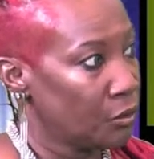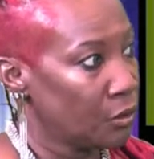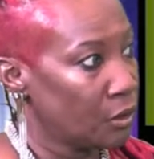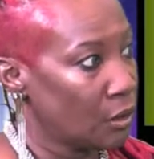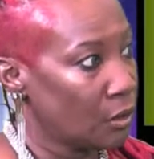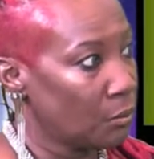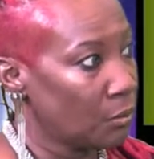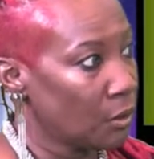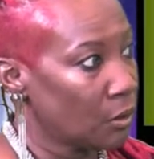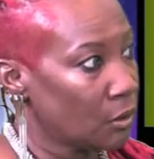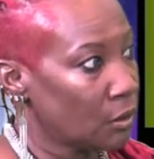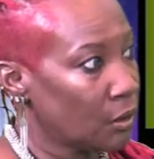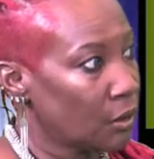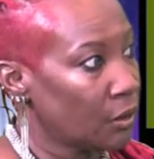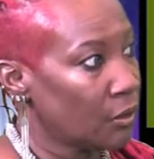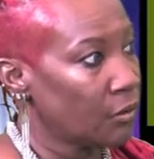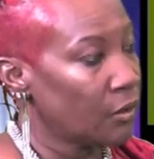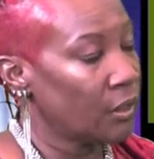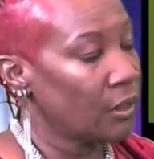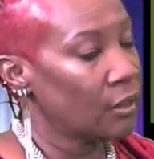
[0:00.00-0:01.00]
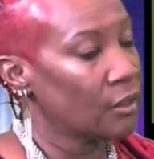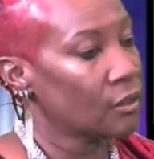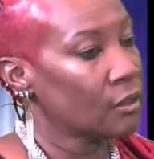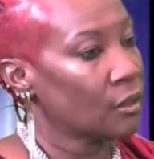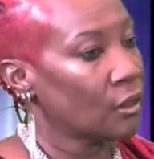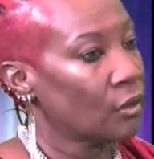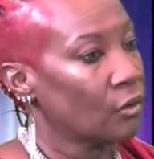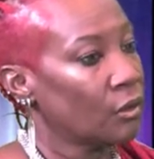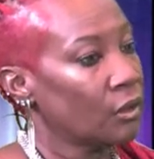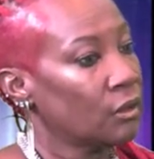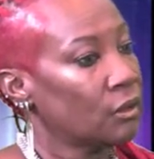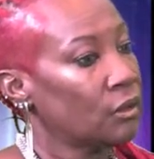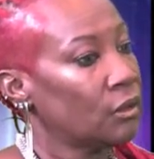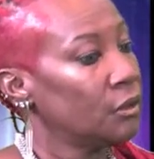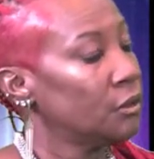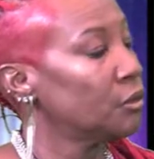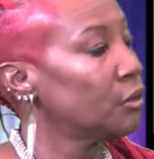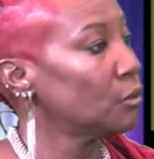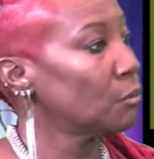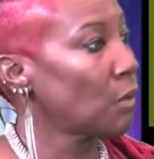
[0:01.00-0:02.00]
in the military, and so it's
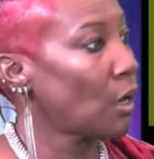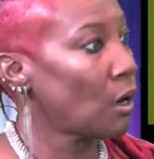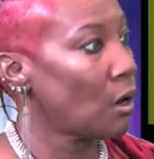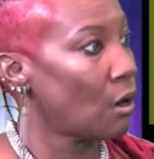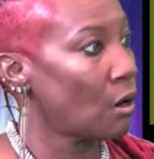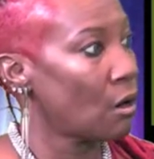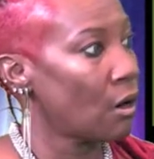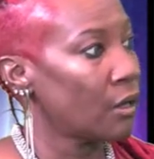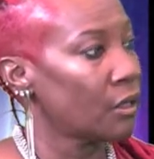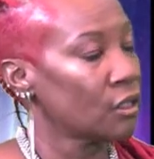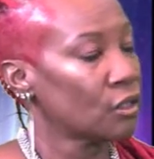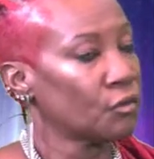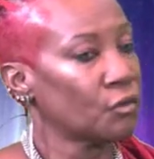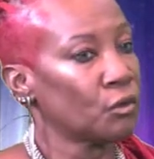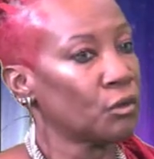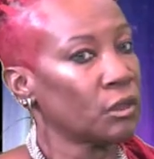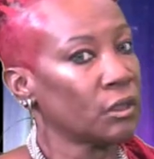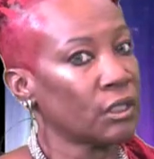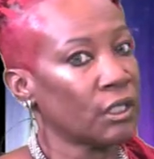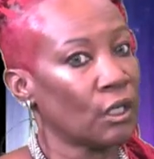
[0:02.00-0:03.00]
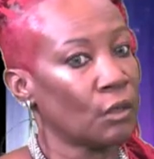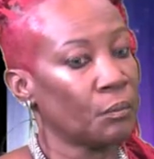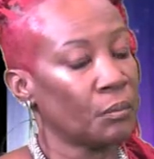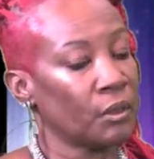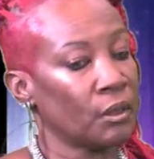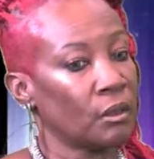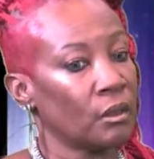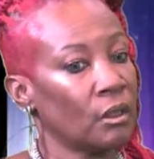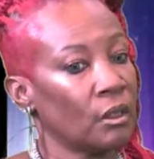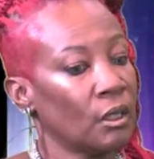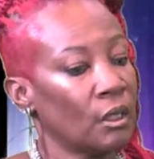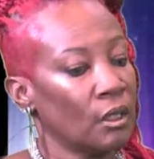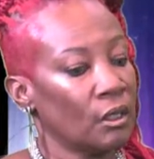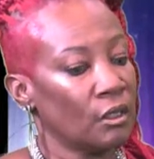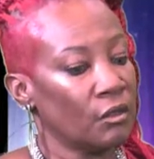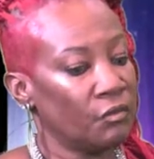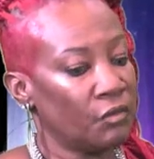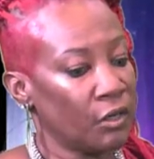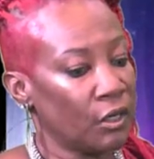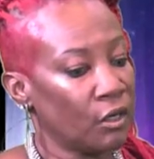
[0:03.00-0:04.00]
dear to my heart as far as helping
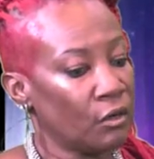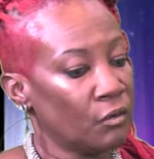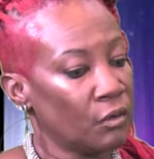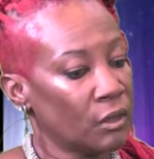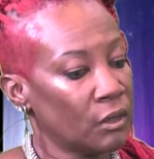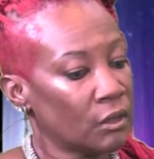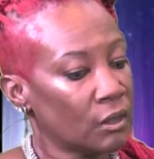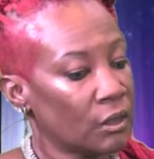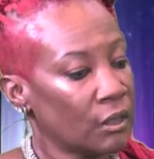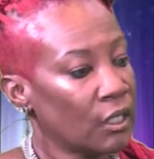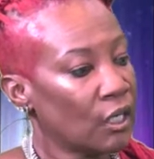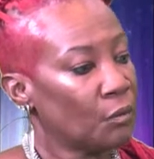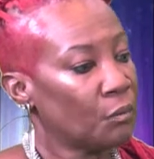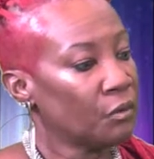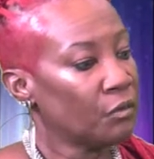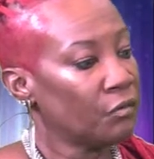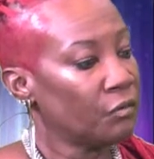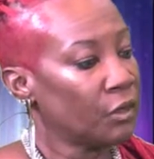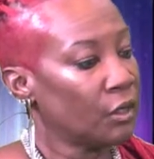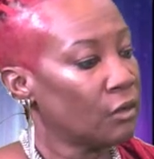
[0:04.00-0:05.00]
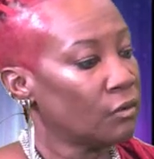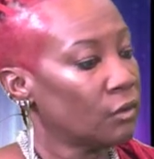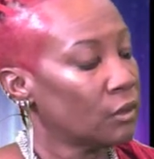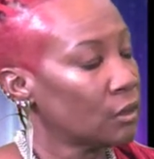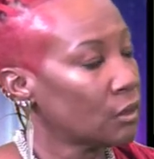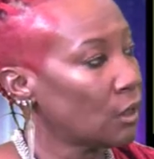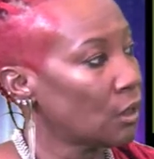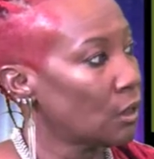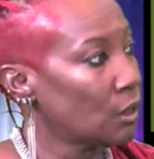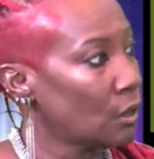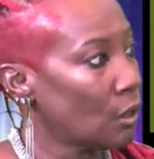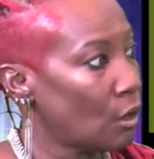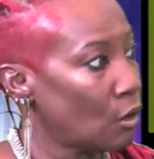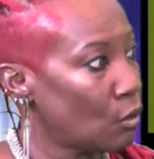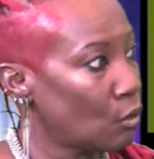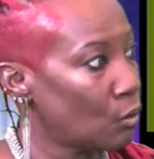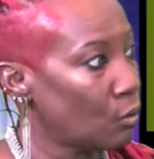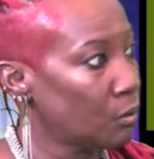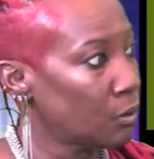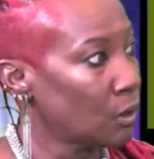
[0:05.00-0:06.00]
the veterans and helping veterans get in
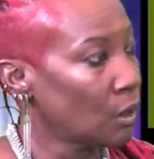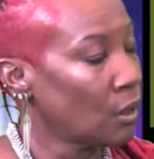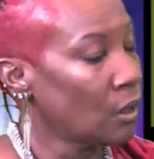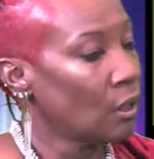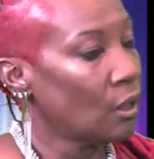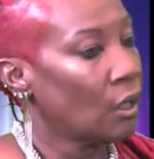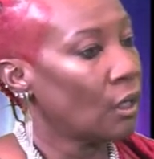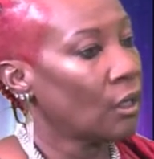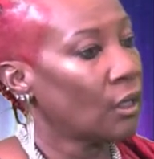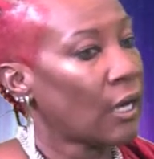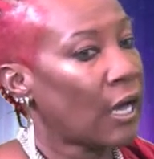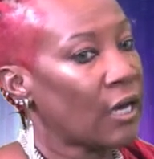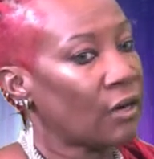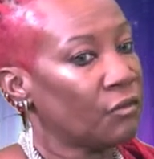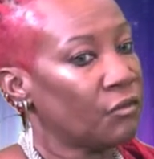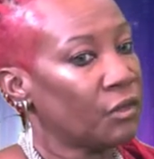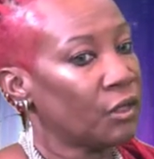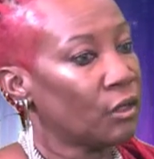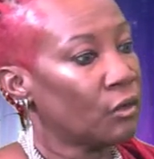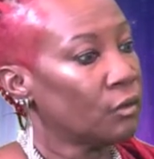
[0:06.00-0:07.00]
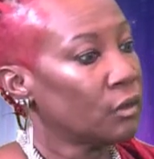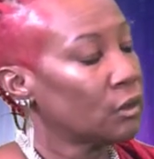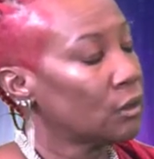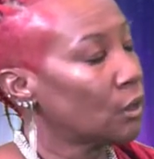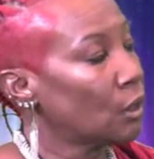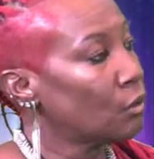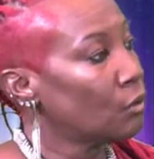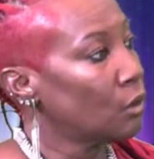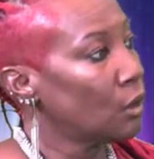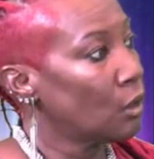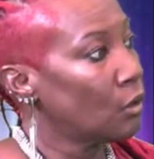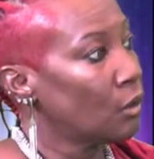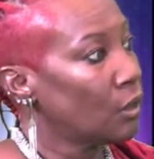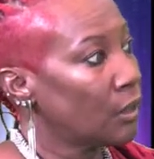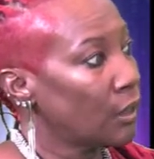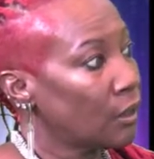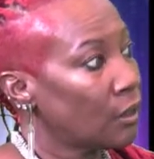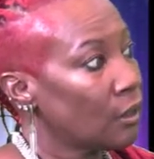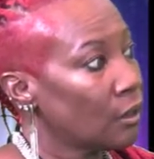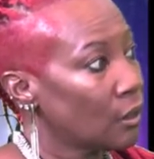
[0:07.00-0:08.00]
homes. A lot of veterans don't know
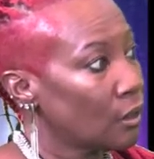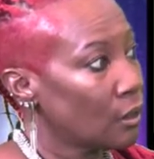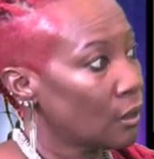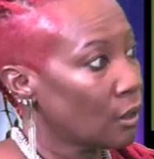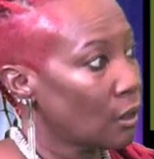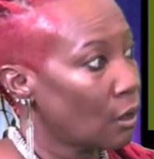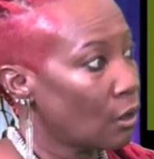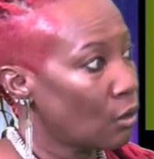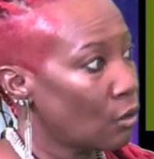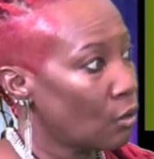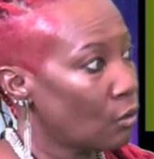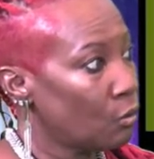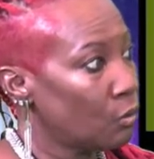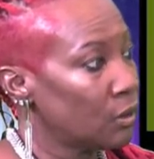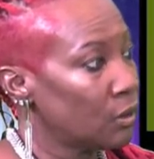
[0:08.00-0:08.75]
that they can get in a home with